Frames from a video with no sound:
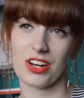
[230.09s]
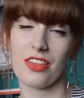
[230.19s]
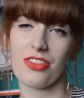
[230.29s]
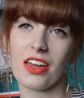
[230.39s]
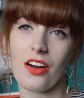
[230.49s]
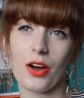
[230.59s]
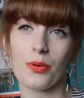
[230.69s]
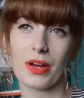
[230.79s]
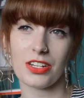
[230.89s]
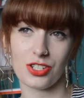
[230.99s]
and I think
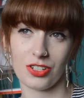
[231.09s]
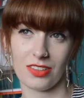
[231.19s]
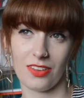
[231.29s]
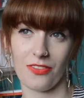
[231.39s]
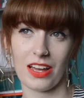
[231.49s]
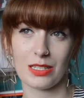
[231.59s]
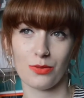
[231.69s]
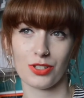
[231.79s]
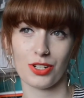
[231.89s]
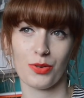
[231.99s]
I mentioned the face
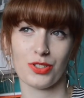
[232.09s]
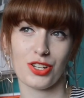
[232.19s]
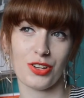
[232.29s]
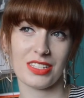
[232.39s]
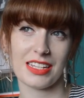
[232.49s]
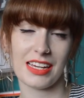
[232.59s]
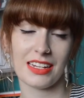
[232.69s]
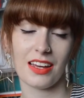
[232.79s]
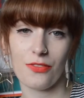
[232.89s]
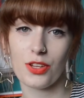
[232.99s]
wash I was using a